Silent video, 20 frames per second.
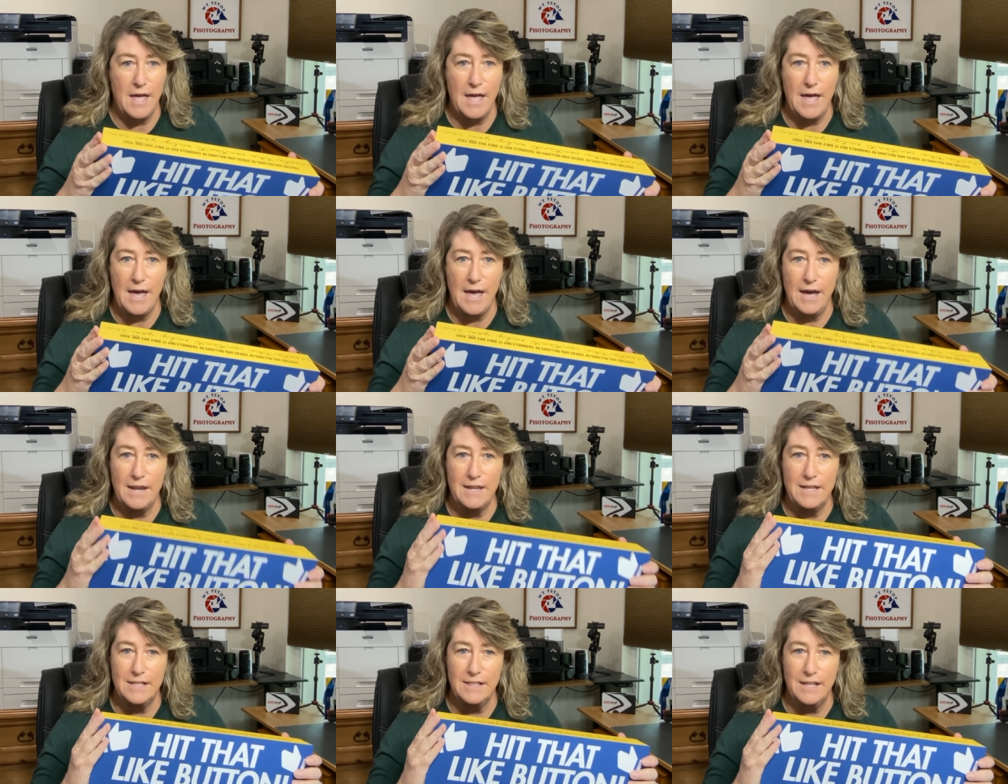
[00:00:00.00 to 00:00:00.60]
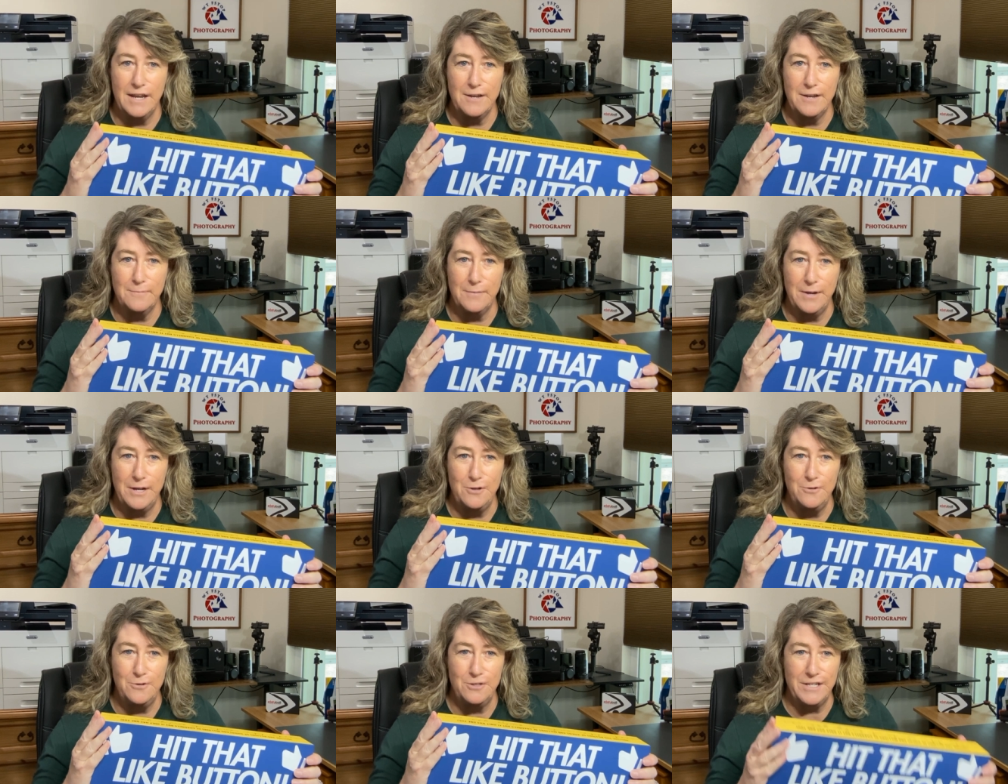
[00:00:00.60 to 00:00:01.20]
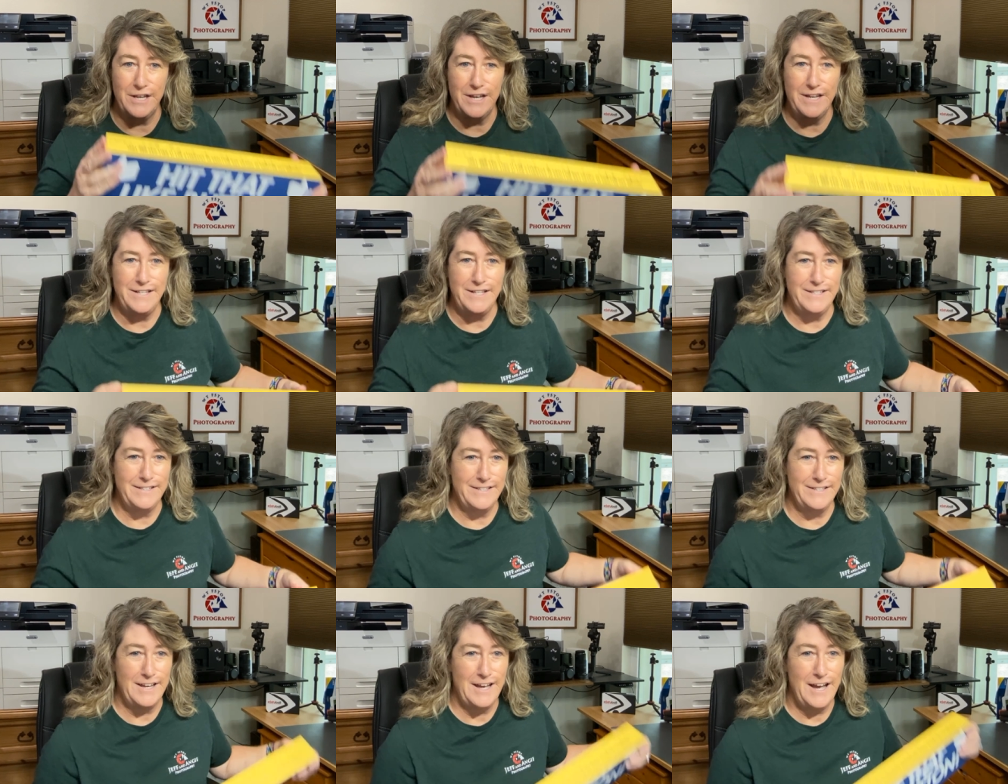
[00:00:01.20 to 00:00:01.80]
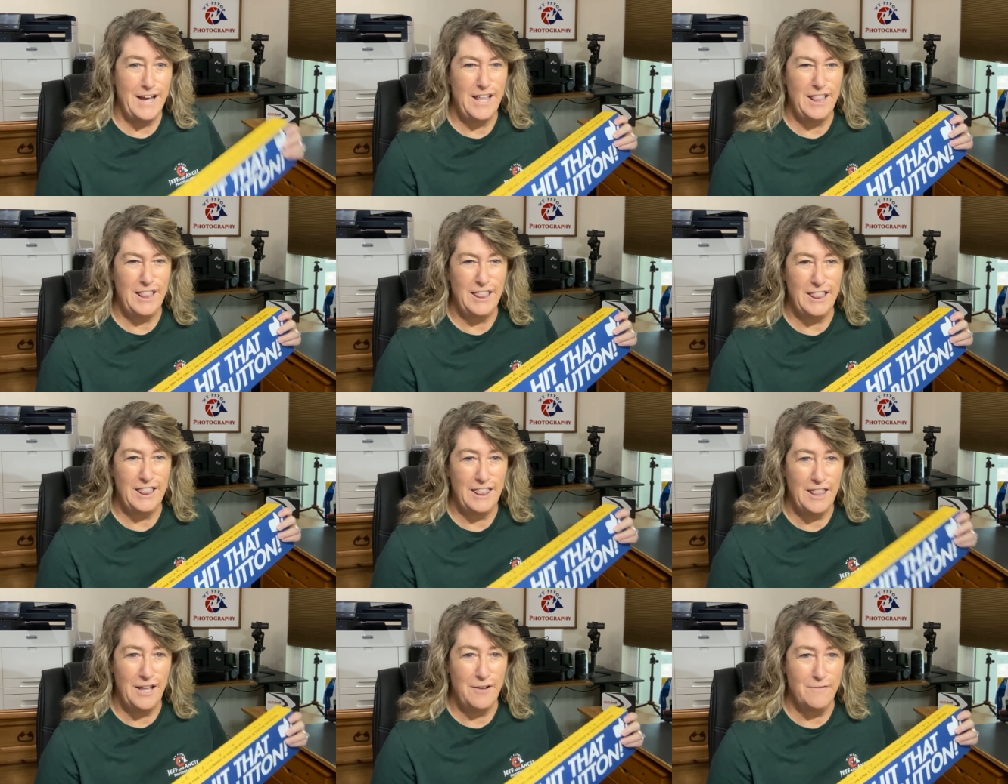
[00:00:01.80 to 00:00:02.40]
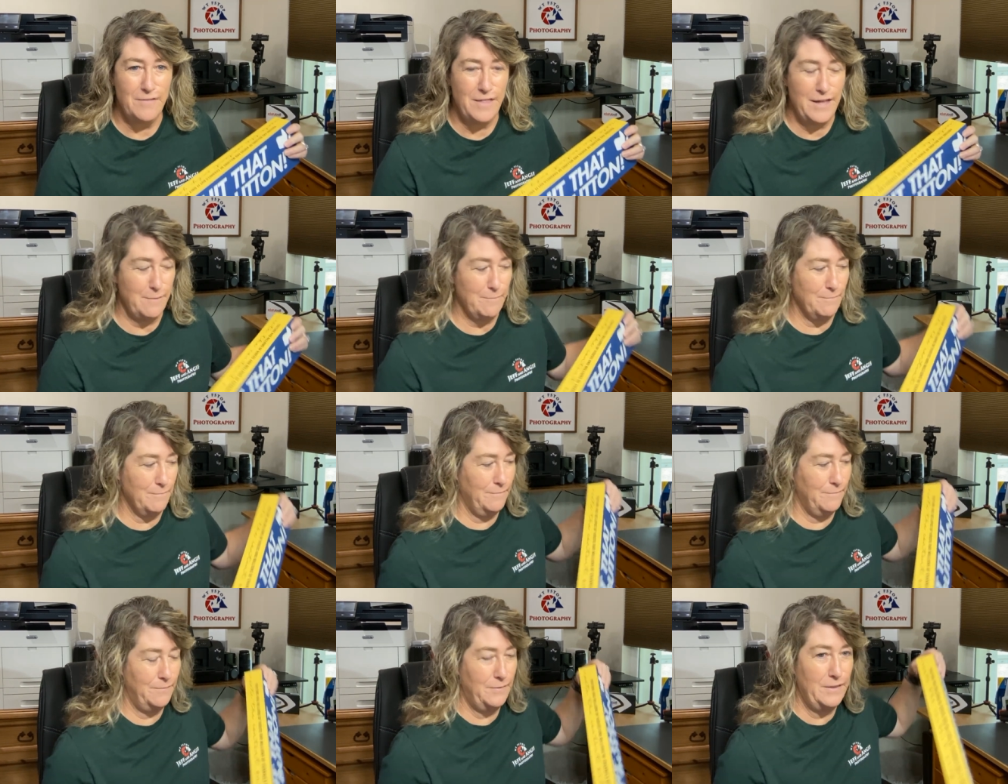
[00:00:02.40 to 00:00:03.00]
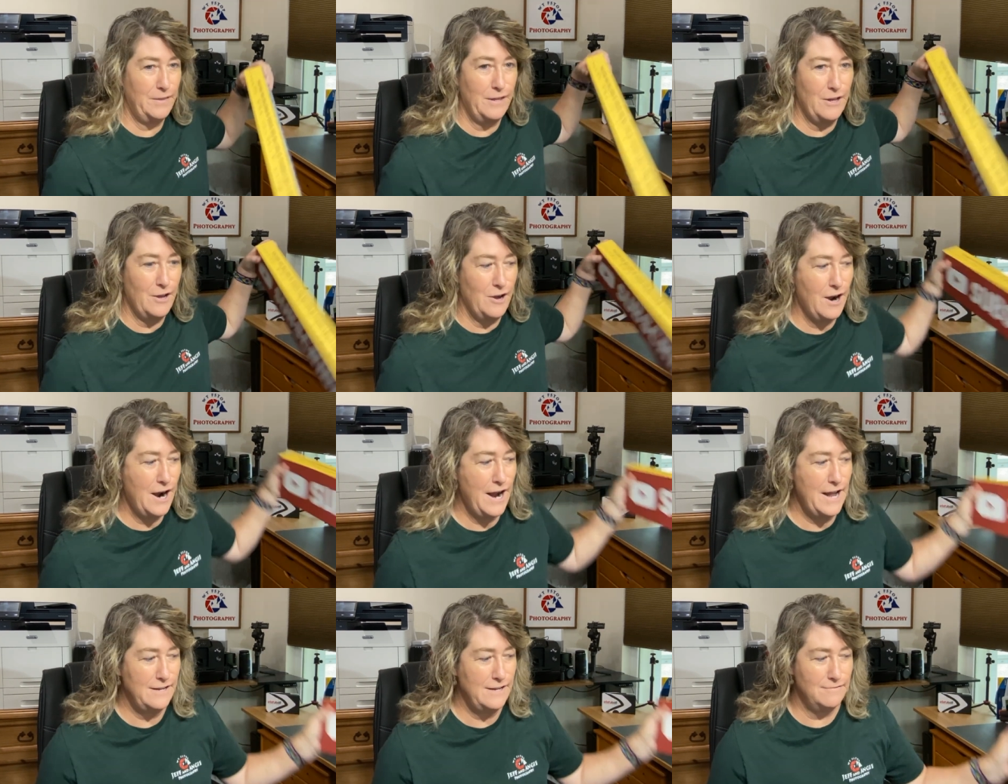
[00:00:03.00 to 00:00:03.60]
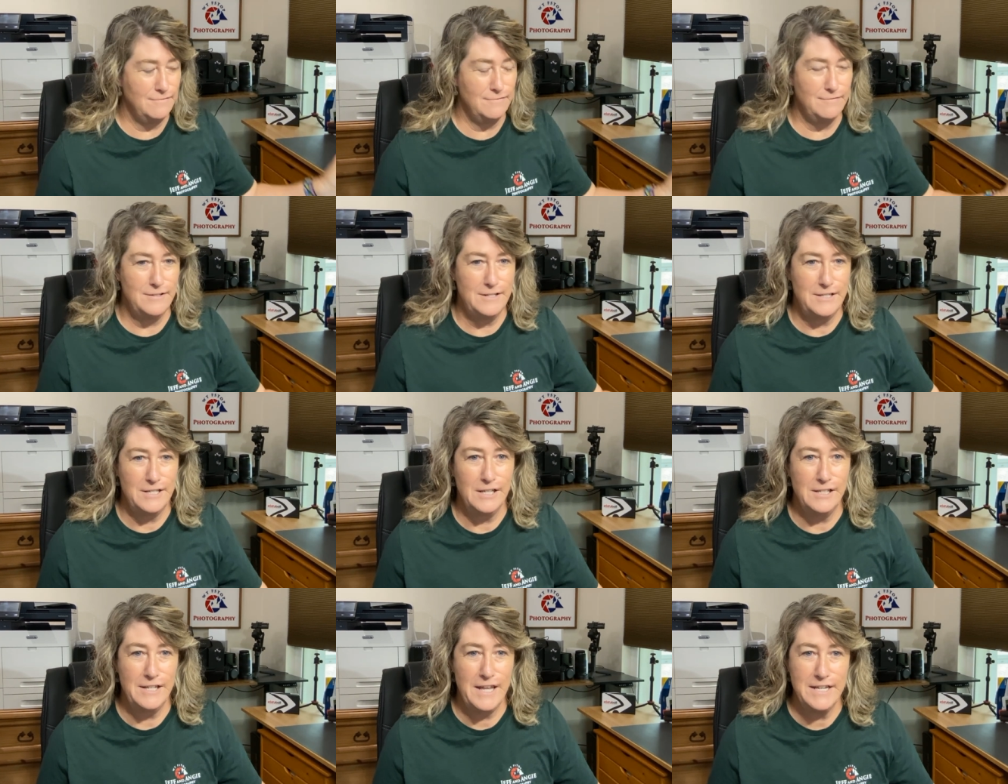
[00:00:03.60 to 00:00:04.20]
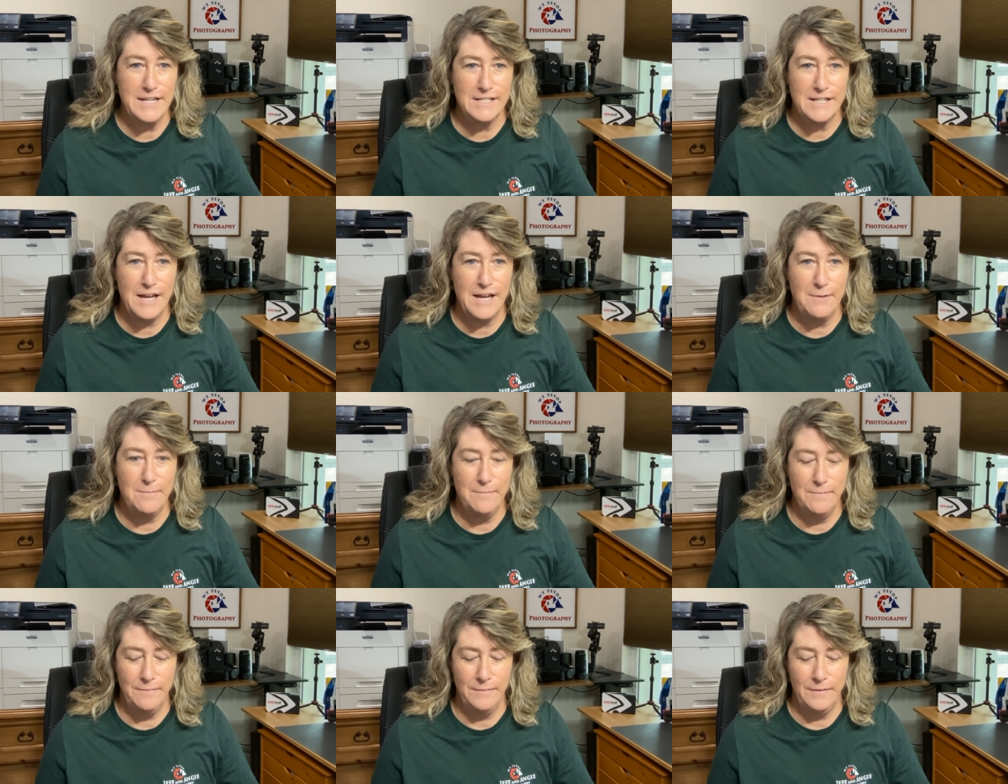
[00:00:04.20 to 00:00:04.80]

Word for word: How do you like my new signs? I love them. All right, till next time.